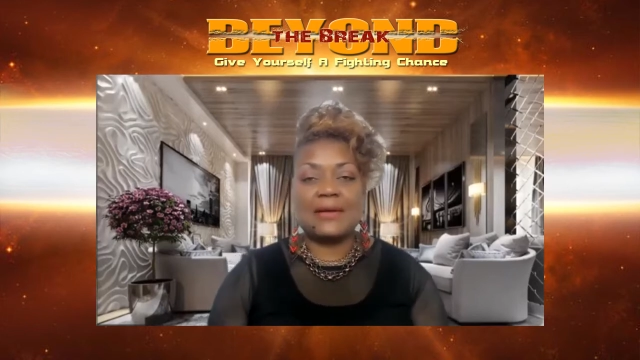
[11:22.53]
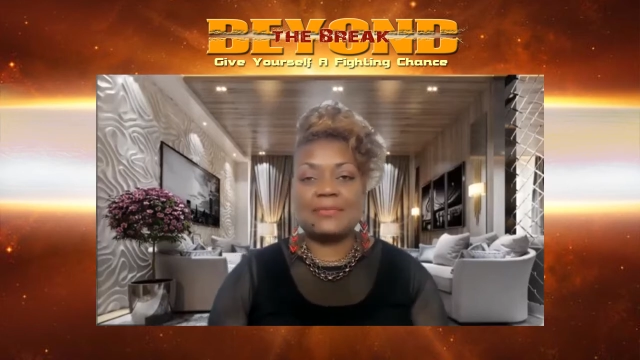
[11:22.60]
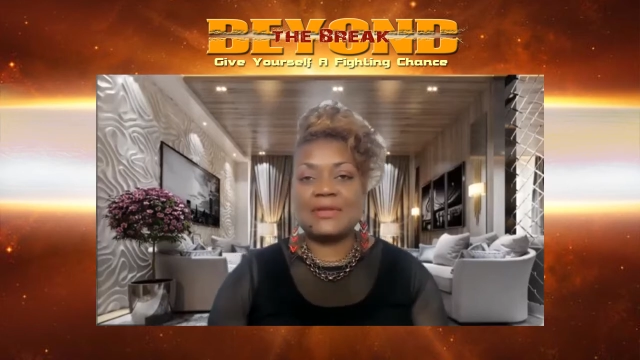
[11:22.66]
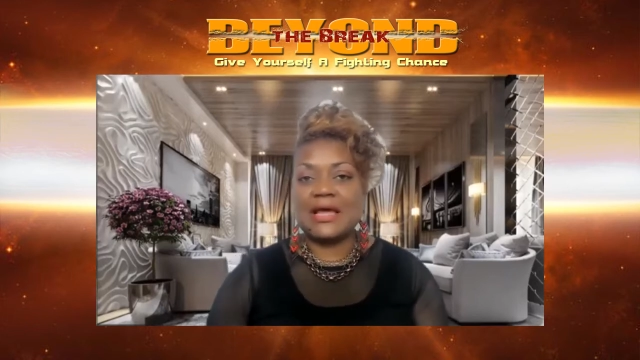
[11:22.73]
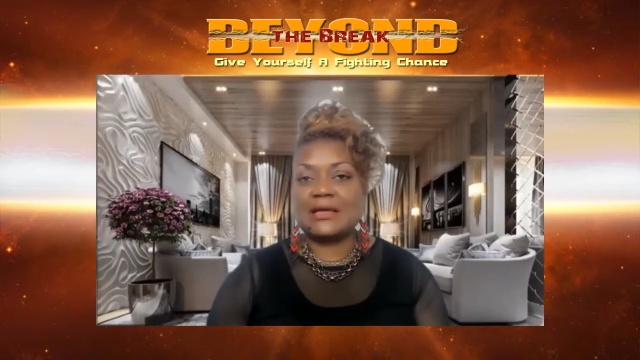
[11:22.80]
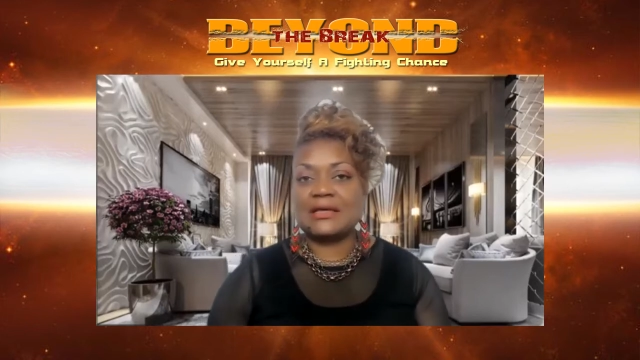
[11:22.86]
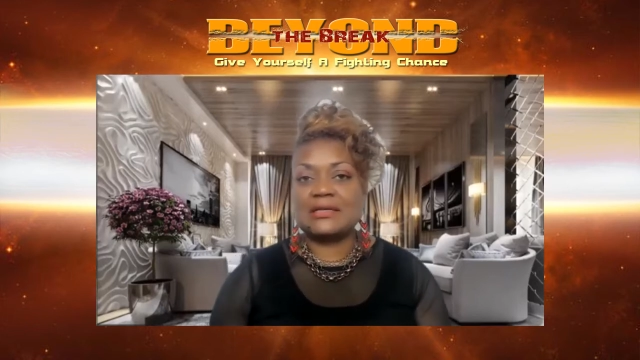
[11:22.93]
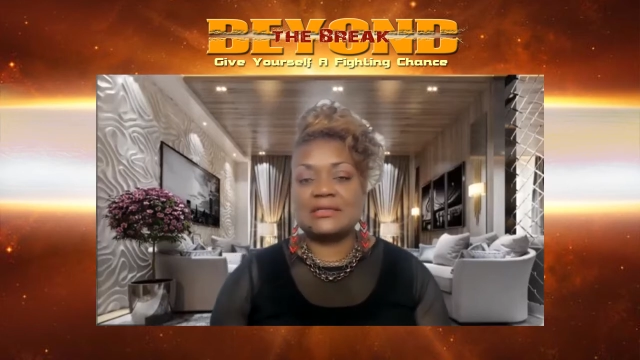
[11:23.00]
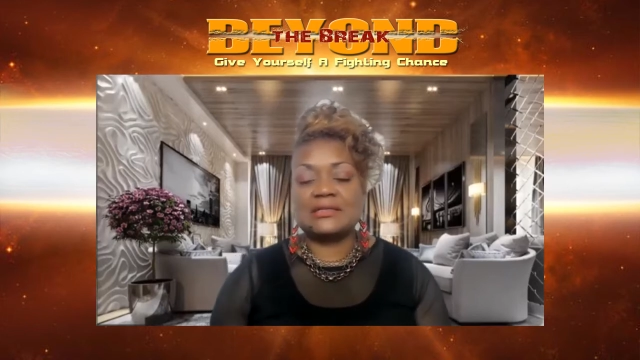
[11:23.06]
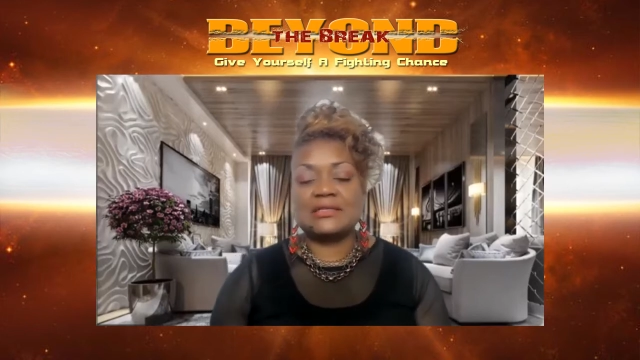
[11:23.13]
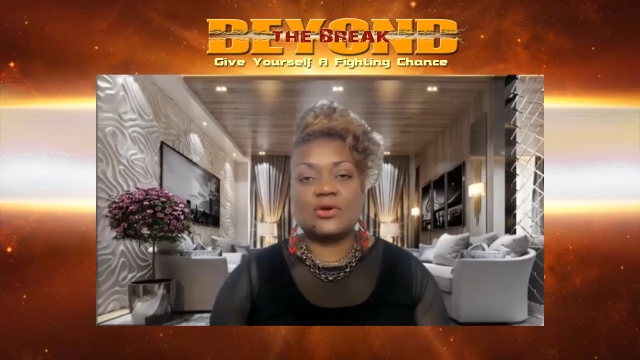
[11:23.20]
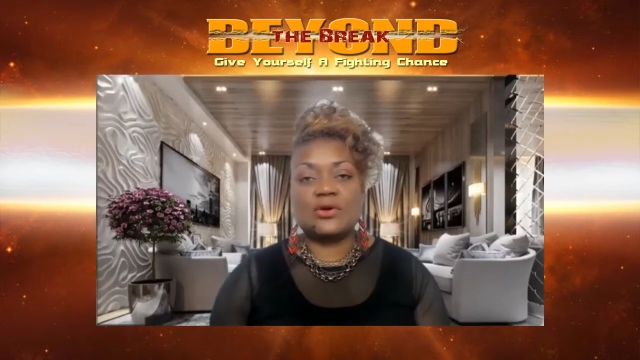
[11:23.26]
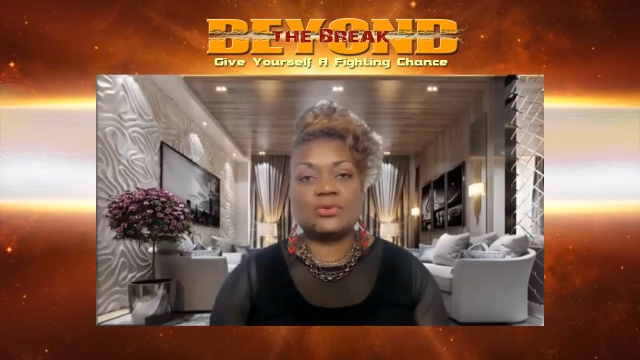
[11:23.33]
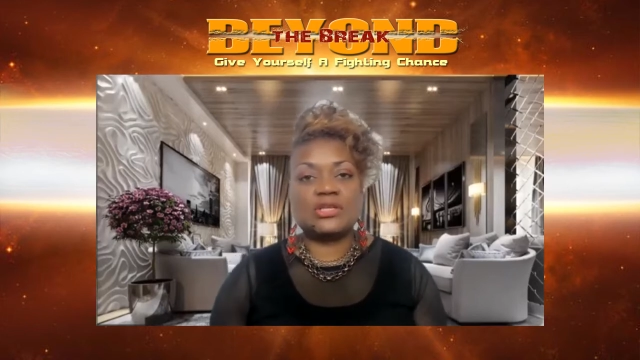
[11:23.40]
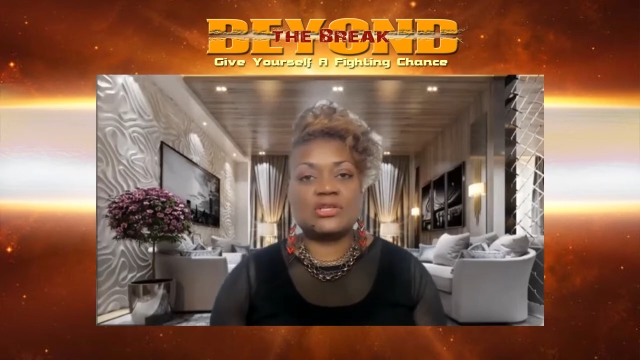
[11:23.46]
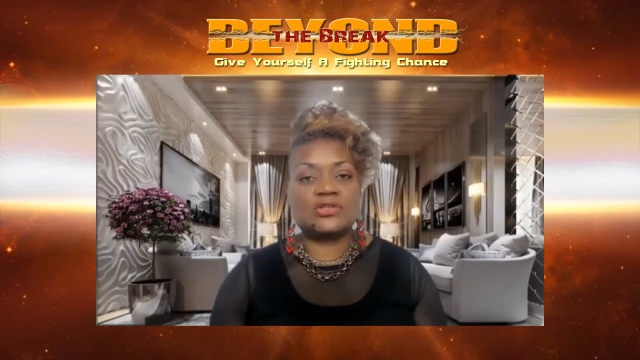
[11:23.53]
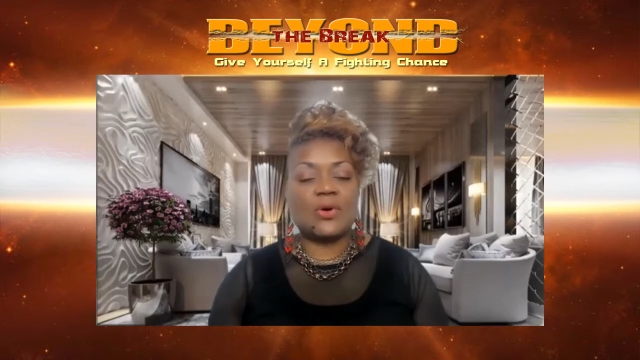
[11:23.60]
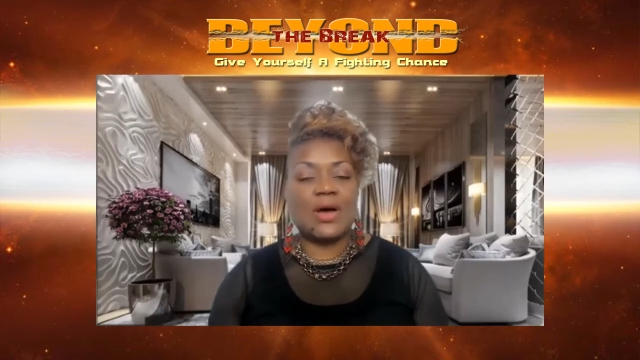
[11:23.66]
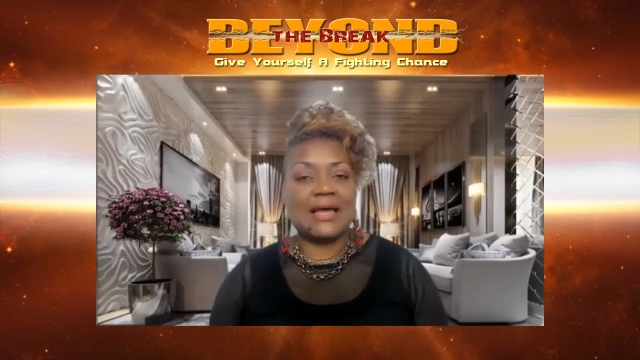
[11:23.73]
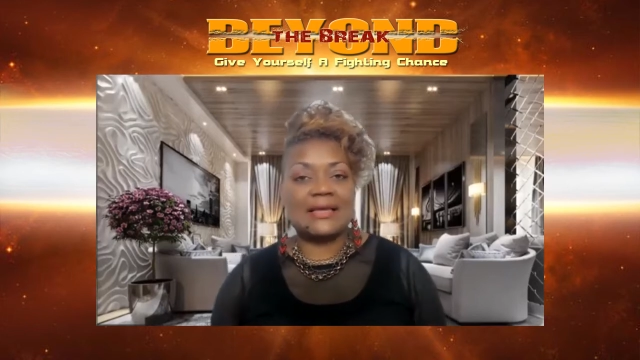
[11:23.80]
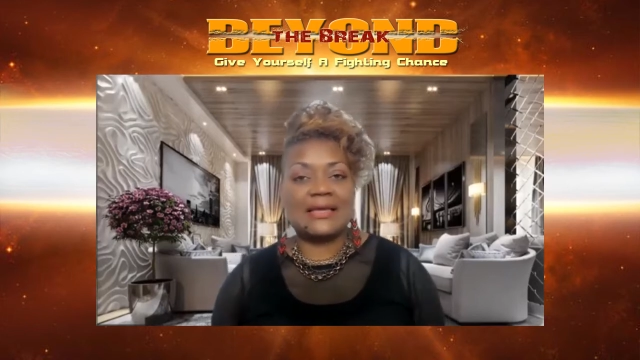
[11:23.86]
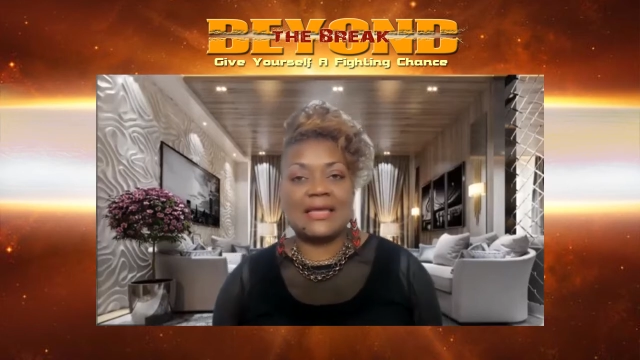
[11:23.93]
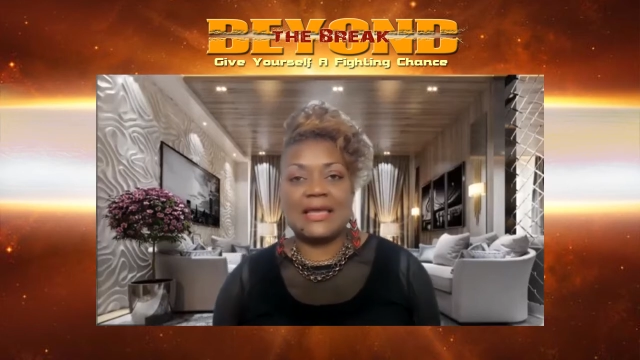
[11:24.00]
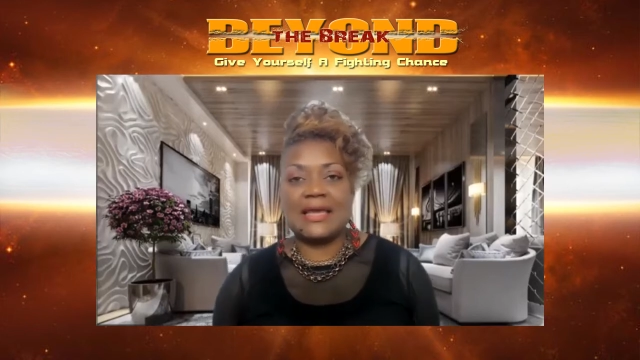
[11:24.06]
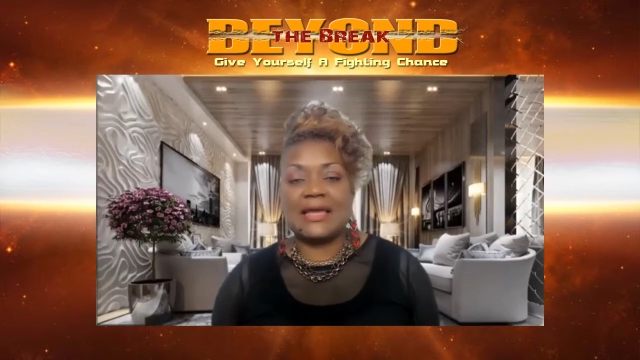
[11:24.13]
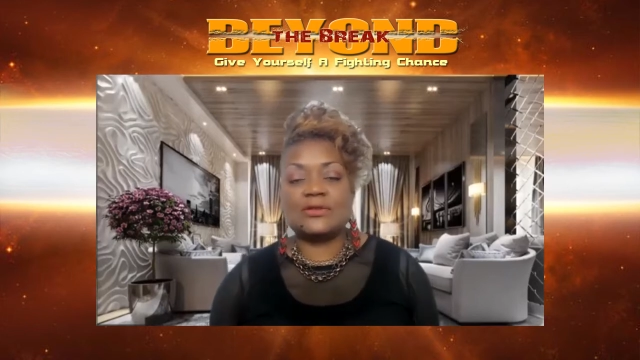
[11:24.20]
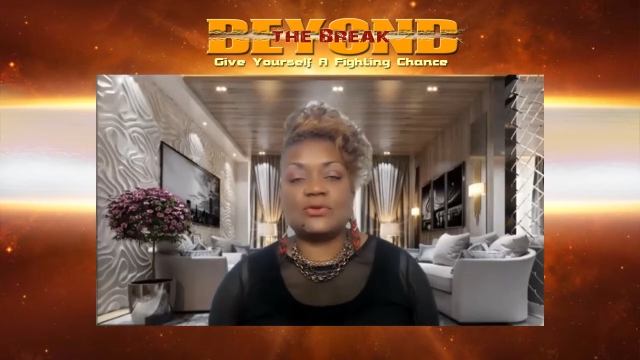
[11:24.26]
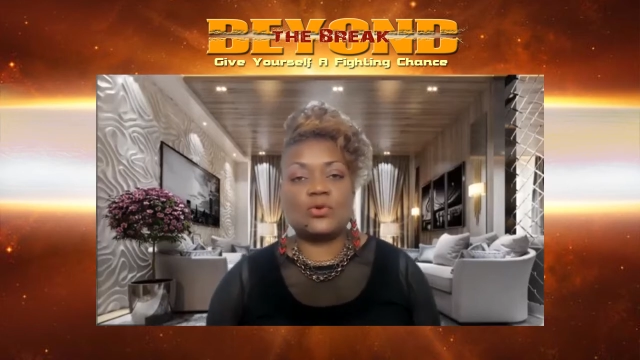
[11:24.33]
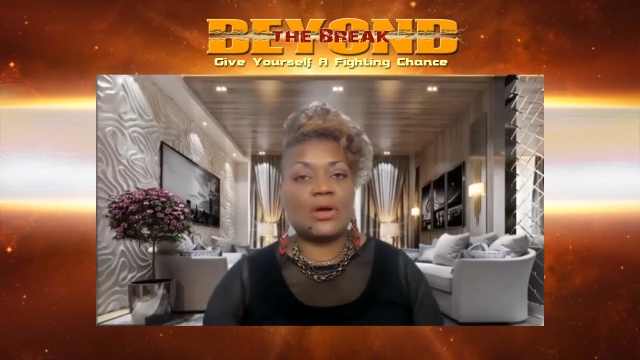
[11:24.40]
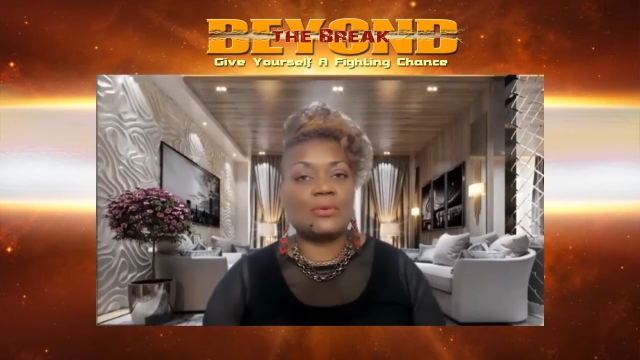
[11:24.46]
I'm not going to deal with this, or I can't
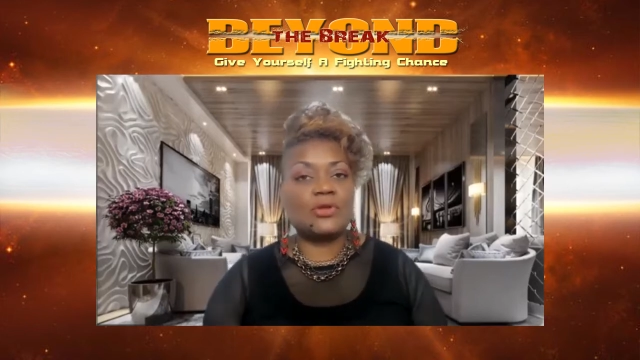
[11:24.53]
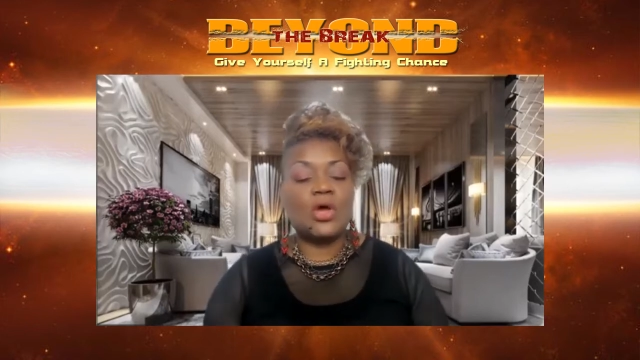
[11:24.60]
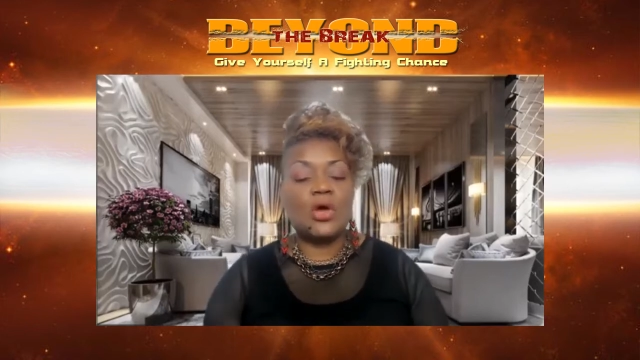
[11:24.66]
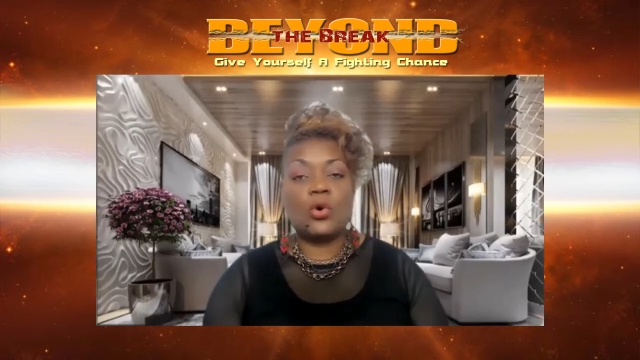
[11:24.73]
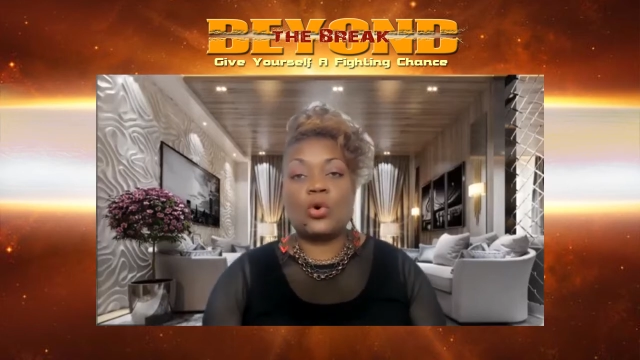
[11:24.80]
handle,